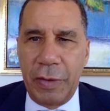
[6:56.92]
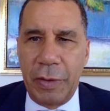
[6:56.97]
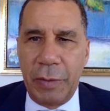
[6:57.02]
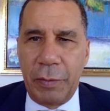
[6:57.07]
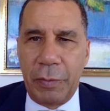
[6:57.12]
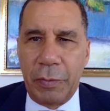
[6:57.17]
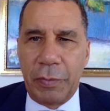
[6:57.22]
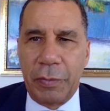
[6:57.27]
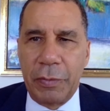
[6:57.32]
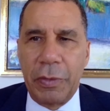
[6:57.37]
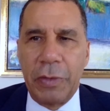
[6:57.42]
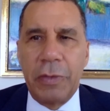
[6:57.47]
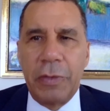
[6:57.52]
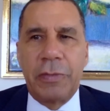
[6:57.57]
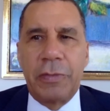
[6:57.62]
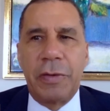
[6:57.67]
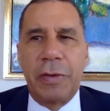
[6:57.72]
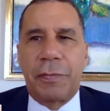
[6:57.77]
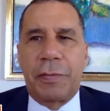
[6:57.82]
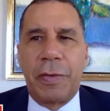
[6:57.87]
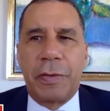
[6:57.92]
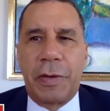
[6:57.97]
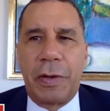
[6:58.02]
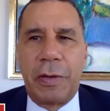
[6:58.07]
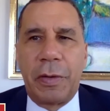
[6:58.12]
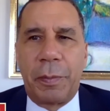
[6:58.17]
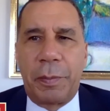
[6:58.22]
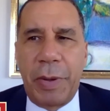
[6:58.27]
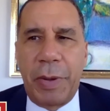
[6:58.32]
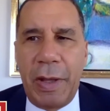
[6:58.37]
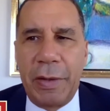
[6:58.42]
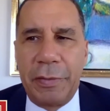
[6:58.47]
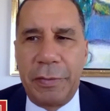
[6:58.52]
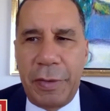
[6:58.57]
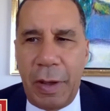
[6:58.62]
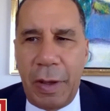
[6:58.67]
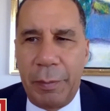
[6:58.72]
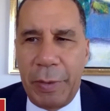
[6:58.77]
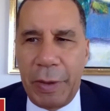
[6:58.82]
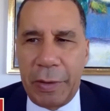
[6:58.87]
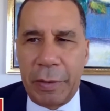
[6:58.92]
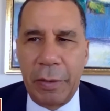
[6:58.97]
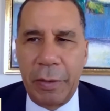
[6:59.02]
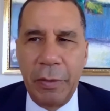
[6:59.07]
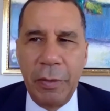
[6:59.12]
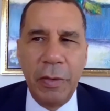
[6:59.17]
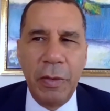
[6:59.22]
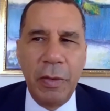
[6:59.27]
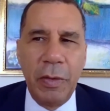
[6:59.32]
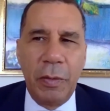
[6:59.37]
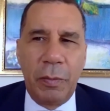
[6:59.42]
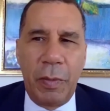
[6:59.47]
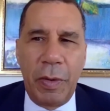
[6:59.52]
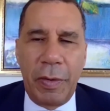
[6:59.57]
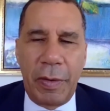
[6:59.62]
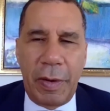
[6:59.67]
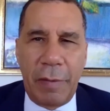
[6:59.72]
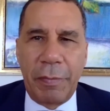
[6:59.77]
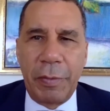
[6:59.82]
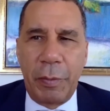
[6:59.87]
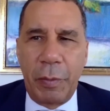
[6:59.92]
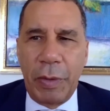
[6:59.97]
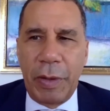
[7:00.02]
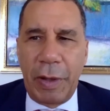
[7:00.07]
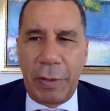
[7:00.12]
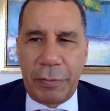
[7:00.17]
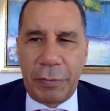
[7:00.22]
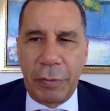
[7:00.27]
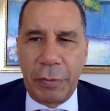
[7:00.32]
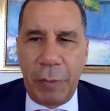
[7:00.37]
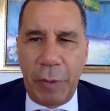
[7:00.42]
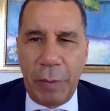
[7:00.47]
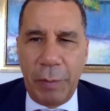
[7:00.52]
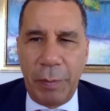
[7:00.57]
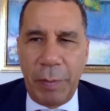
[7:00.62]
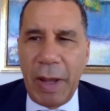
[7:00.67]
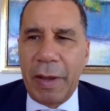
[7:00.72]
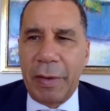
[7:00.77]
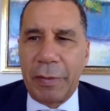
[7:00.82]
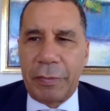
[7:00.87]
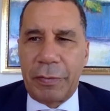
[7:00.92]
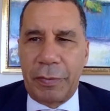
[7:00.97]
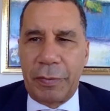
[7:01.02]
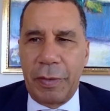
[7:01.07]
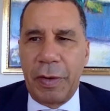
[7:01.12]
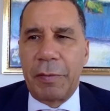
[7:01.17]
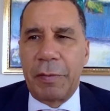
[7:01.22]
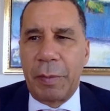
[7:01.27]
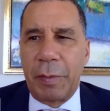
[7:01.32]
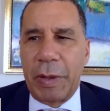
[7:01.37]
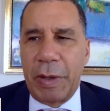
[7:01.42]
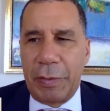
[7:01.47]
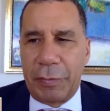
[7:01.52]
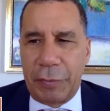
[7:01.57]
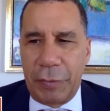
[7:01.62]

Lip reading: it was a little different than the pandemic, where everyone has to wear masks and everybody has